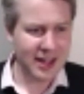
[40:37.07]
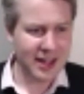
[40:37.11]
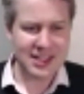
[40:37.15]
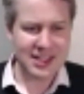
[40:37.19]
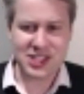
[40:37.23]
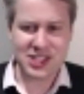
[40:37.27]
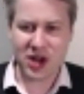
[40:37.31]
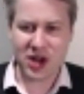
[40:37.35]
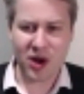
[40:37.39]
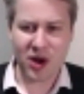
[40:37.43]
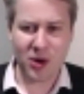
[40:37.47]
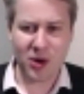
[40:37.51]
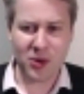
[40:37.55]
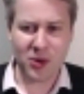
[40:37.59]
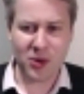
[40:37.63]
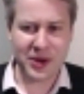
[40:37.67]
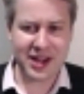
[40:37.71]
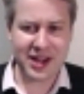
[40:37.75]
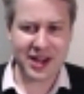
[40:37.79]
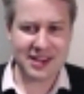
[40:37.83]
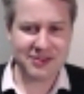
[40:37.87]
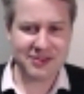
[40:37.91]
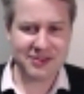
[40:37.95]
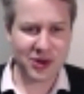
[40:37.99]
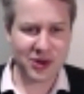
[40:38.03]
Do you hold
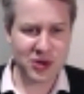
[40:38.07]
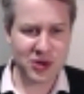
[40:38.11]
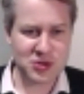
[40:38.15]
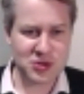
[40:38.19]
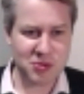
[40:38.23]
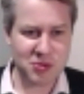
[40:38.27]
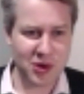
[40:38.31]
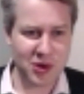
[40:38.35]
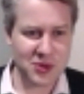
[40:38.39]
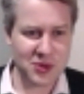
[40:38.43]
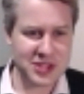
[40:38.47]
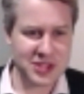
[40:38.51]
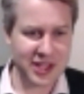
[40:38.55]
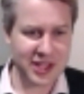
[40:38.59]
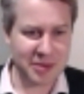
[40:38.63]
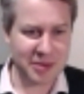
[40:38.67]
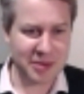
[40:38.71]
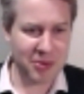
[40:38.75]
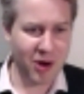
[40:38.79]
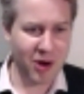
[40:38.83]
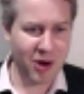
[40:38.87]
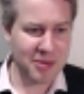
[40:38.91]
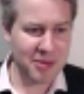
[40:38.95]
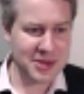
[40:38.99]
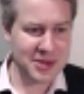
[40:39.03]
any of those roles in like
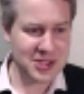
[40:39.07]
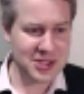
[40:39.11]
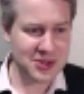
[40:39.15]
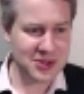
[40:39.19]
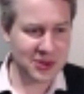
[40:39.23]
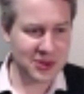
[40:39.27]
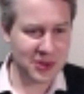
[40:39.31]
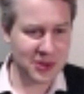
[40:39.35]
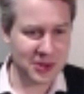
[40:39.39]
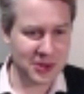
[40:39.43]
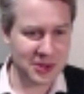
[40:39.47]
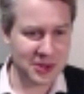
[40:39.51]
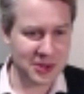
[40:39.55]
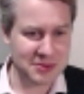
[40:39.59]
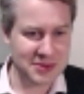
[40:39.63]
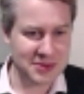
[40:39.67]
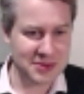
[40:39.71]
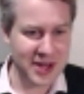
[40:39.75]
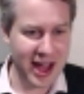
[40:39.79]
primary school or